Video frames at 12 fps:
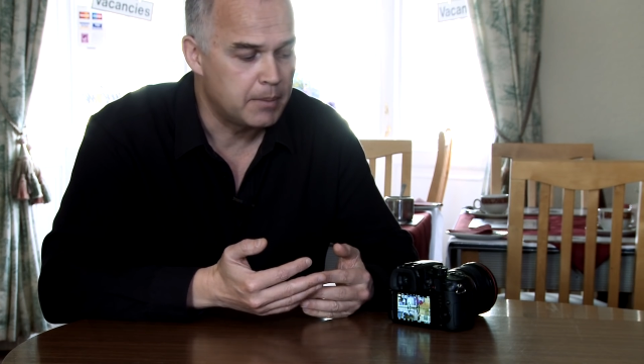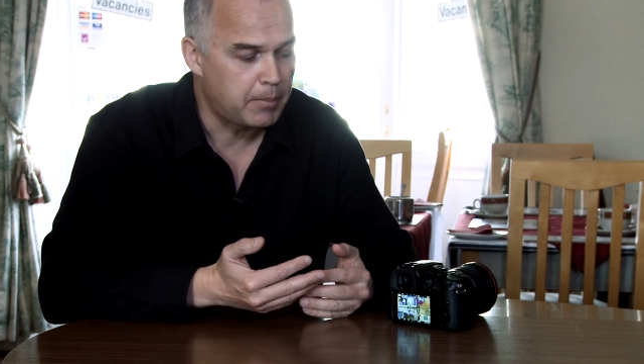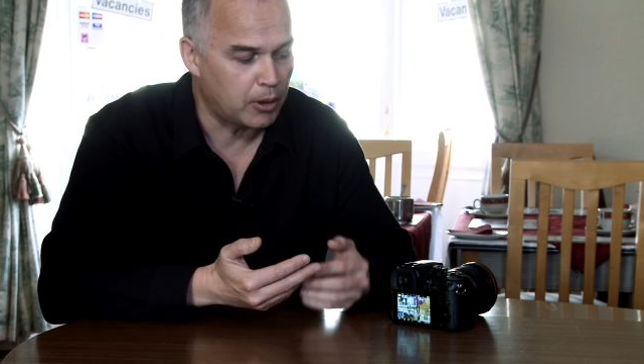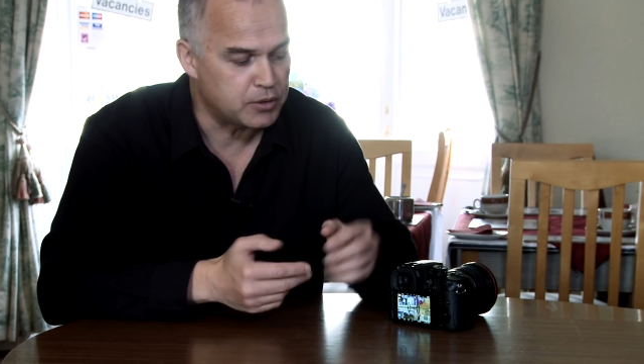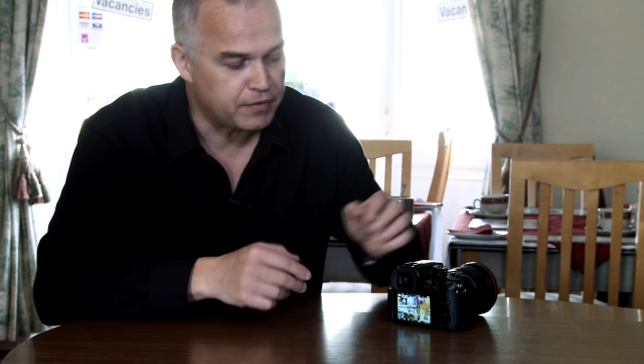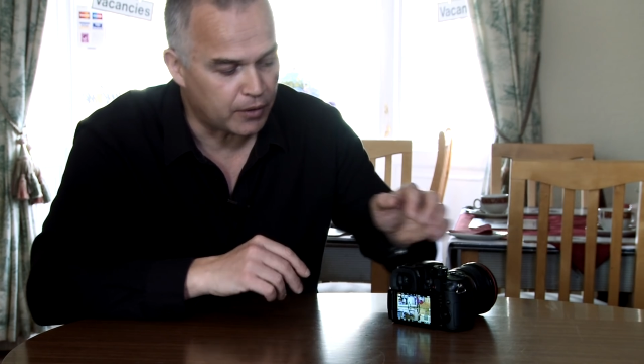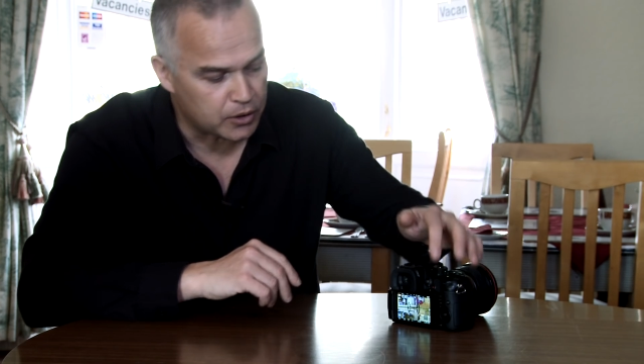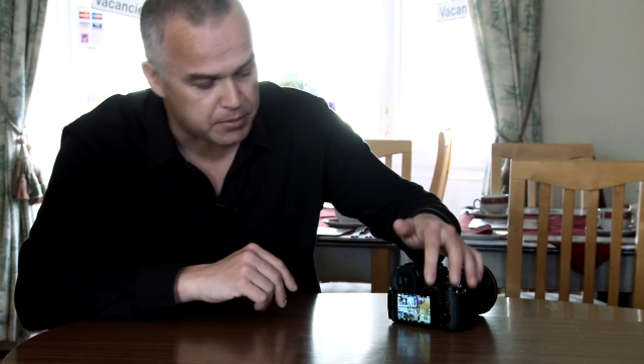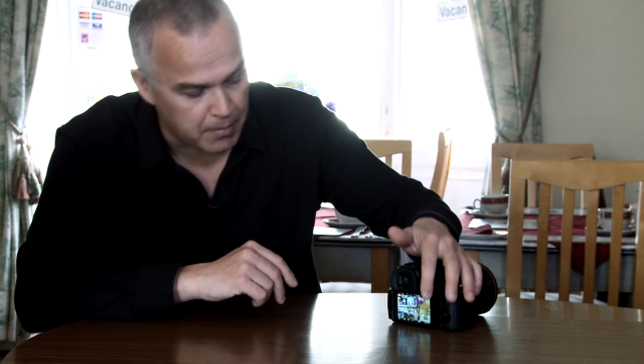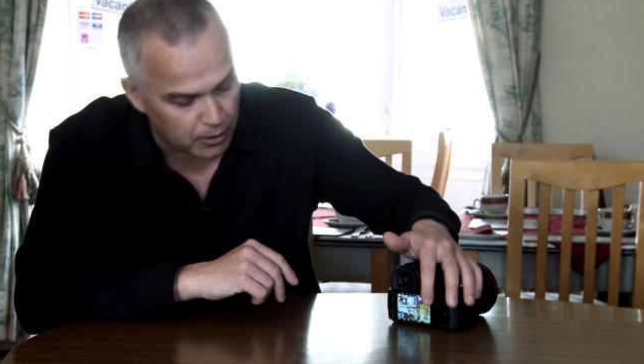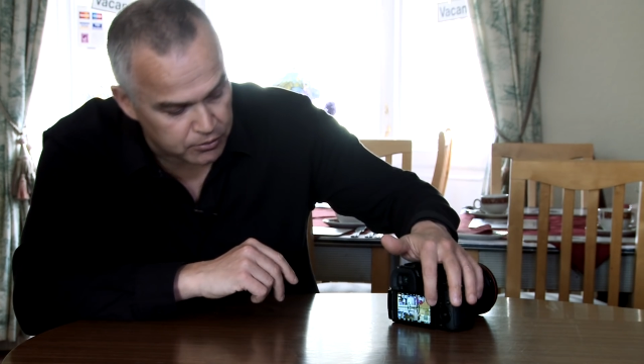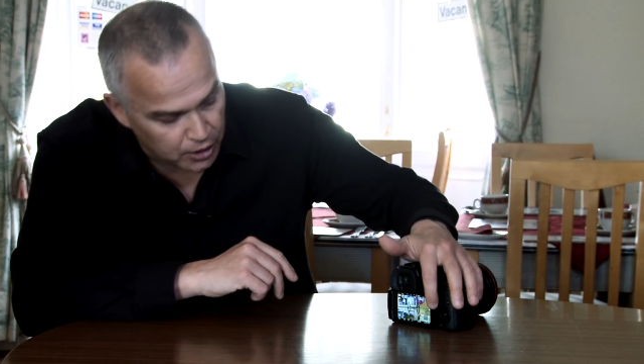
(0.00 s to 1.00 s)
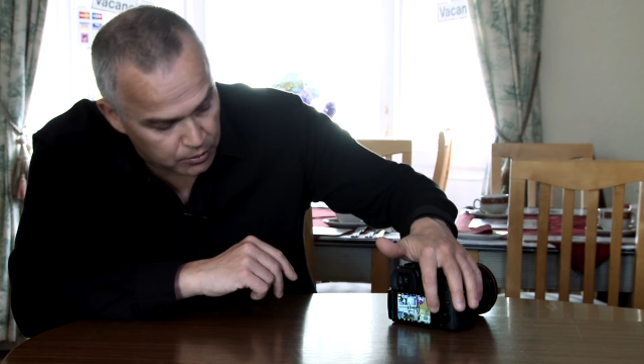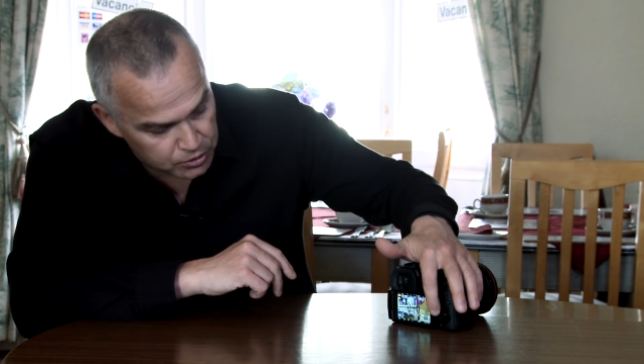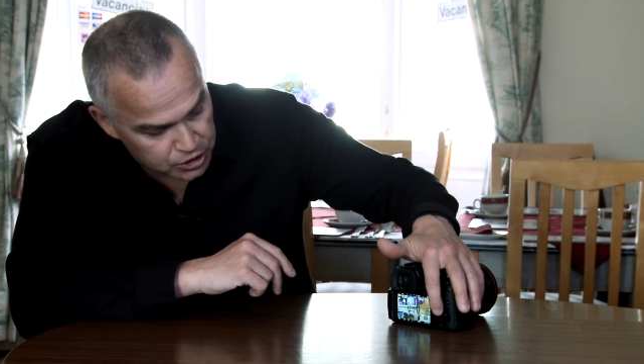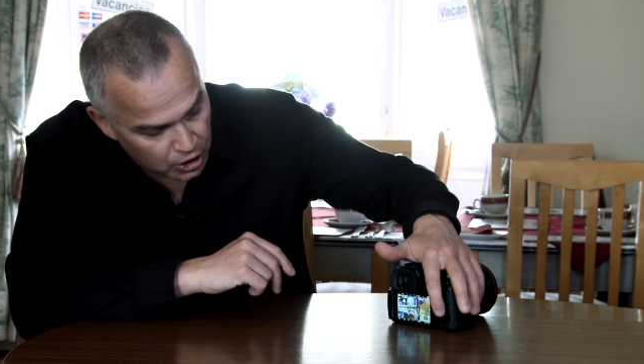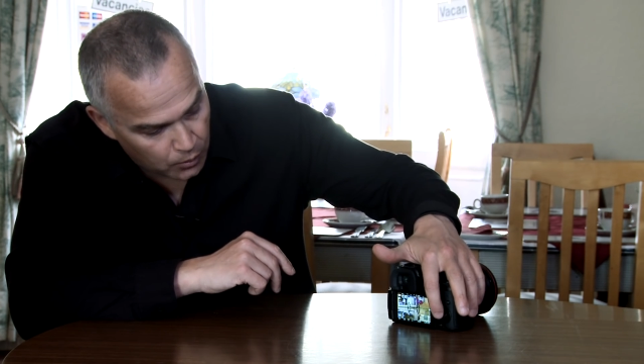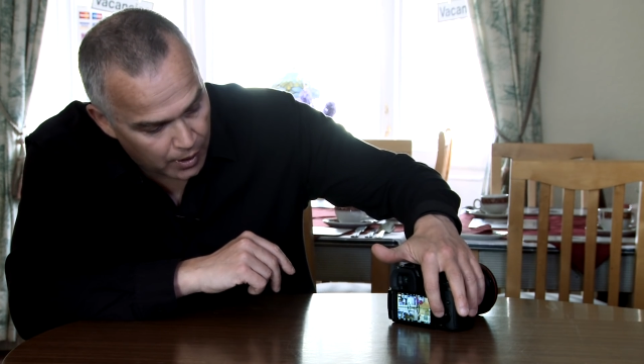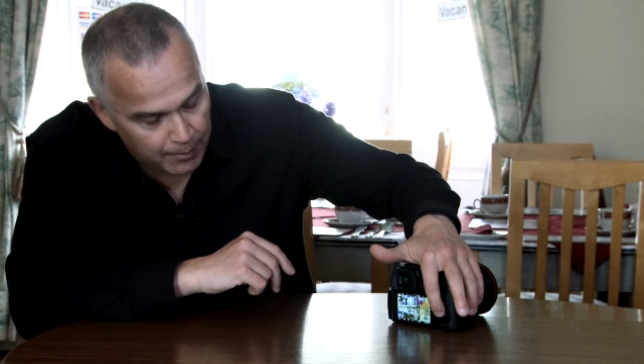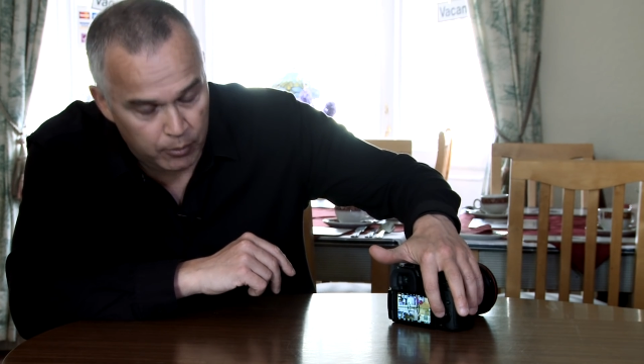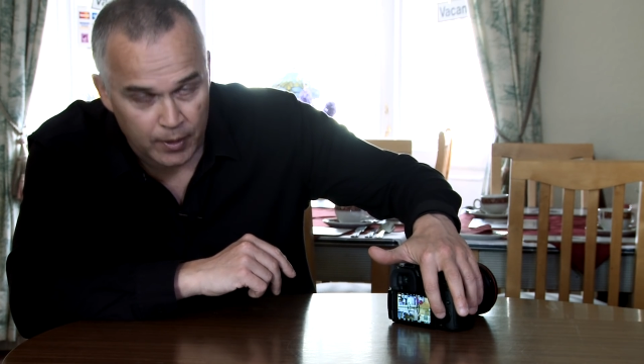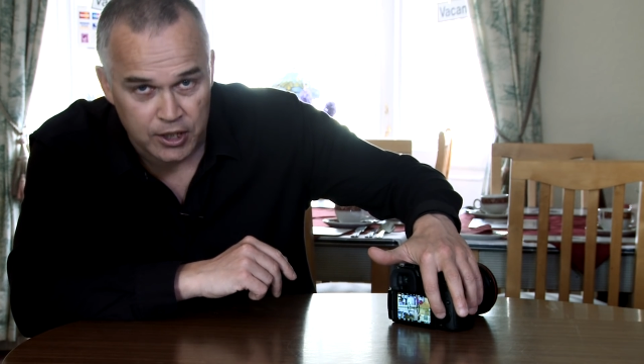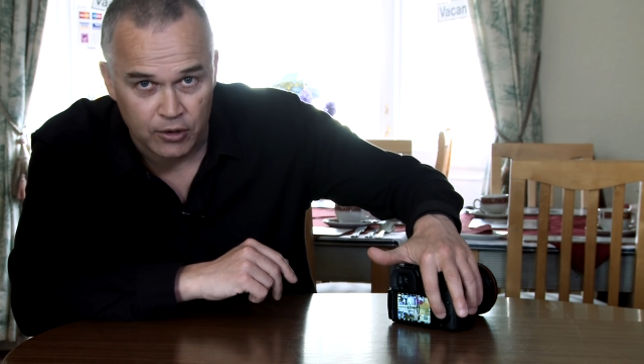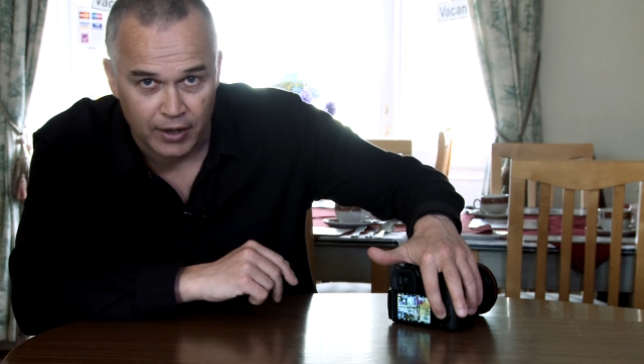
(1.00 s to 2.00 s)
post focus mode don't show up
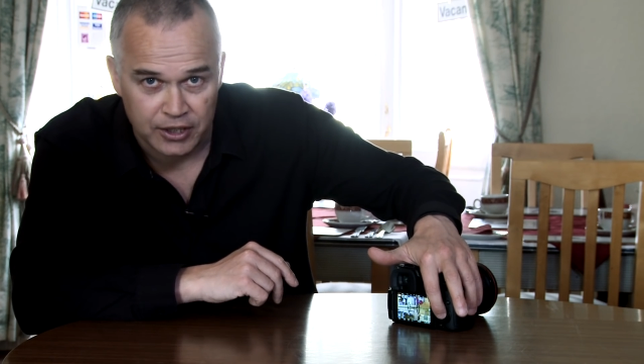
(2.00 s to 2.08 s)
when you're